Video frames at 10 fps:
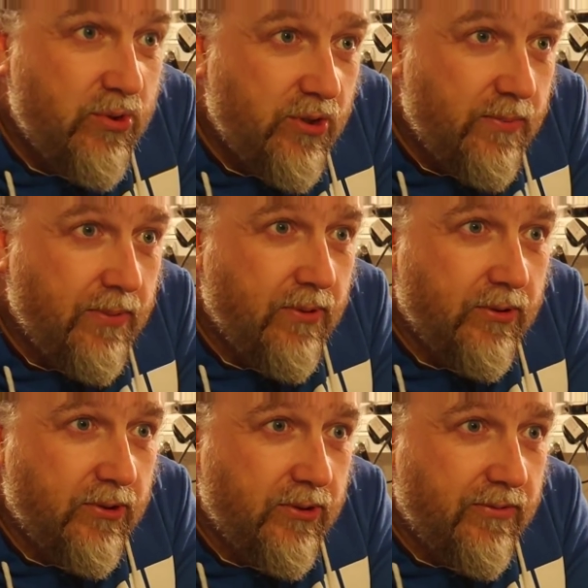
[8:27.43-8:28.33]
YouTube.
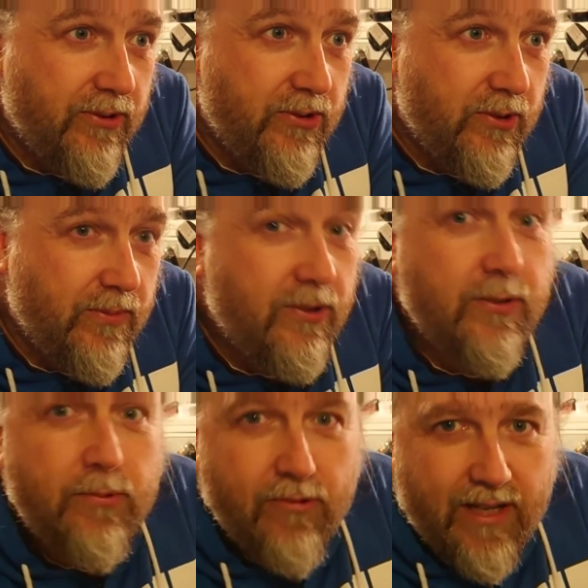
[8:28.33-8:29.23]
What do you do on YouTube?
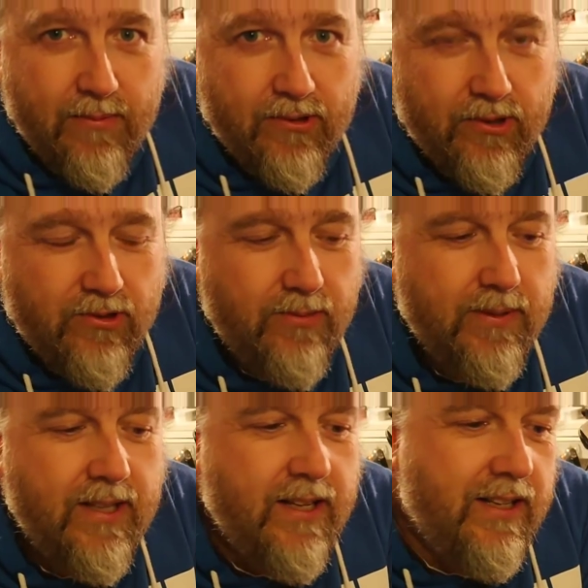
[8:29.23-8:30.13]
You subscribe on YouTube.